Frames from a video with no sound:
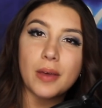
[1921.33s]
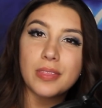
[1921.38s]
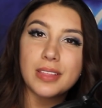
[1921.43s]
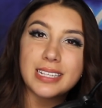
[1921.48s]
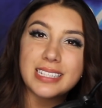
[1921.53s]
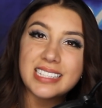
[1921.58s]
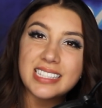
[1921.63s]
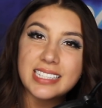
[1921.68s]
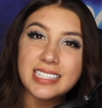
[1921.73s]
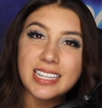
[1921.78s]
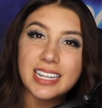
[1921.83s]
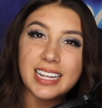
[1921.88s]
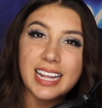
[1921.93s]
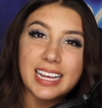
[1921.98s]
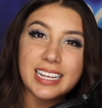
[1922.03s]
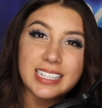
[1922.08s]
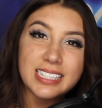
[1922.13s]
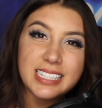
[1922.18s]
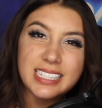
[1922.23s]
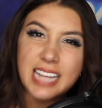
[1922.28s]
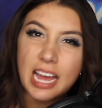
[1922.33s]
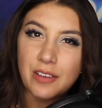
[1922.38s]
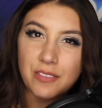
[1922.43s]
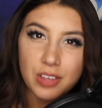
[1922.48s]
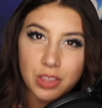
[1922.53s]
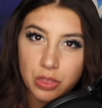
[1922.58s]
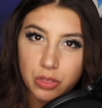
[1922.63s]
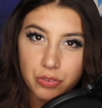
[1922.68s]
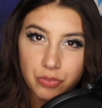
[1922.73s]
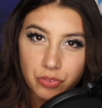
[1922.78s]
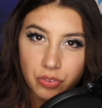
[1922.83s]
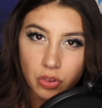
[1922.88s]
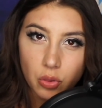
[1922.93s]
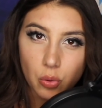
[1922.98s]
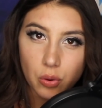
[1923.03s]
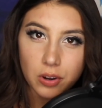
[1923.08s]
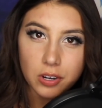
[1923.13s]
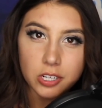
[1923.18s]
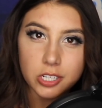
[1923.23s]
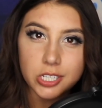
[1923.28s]
about this, like, 7th
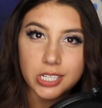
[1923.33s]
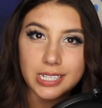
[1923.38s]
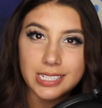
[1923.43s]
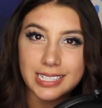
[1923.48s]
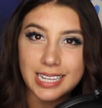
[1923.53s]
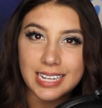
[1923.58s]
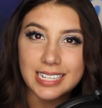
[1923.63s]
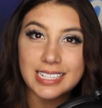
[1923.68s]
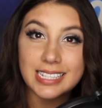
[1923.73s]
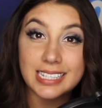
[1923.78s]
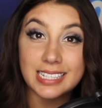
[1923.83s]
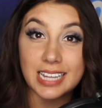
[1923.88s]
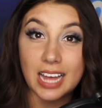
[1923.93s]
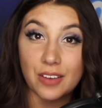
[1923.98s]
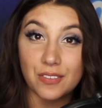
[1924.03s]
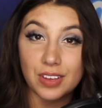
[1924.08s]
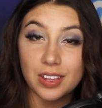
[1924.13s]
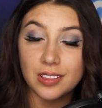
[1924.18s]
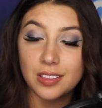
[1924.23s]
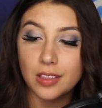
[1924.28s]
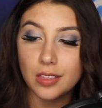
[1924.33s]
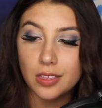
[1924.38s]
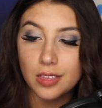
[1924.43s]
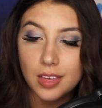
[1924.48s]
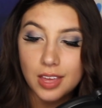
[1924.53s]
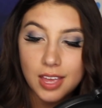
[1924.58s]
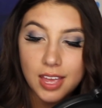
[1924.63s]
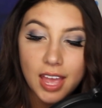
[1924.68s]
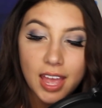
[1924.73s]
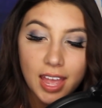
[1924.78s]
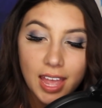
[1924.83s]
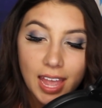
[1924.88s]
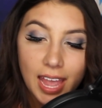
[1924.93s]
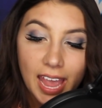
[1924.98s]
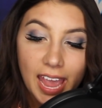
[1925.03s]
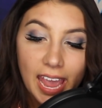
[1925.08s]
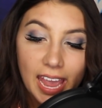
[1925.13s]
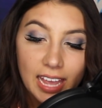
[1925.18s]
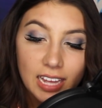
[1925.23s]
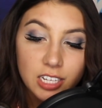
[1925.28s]
floor. She said 7th
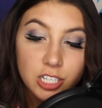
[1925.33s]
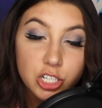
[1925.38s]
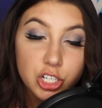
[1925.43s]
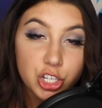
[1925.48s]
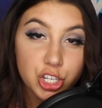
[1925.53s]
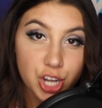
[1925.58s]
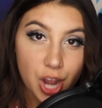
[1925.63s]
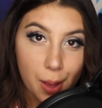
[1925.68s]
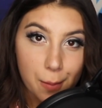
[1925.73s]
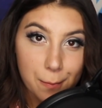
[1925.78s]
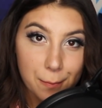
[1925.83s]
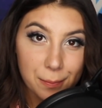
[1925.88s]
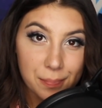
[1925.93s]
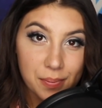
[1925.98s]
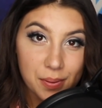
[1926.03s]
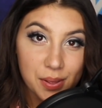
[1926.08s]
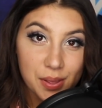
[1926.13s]
and jump.